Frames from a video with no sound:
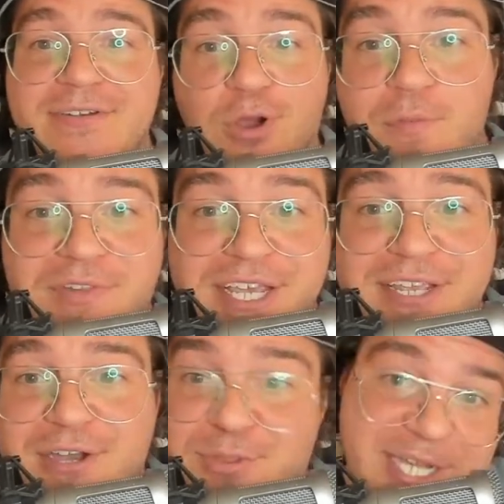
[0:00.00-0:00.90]
Hopefully,
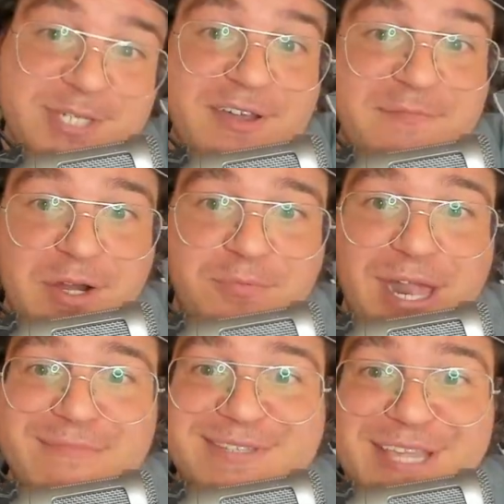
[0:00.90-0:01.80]
otherwise you have bigger
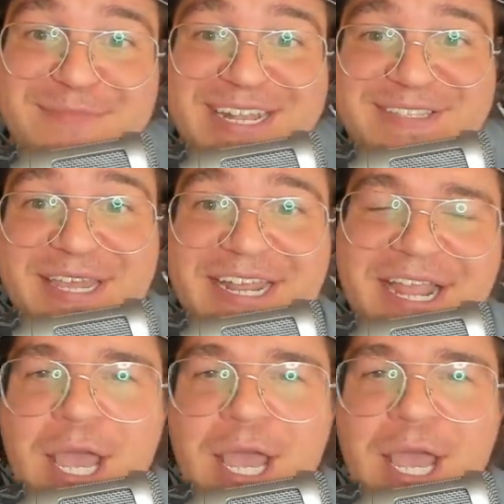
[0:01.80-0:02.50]
problems than meditating.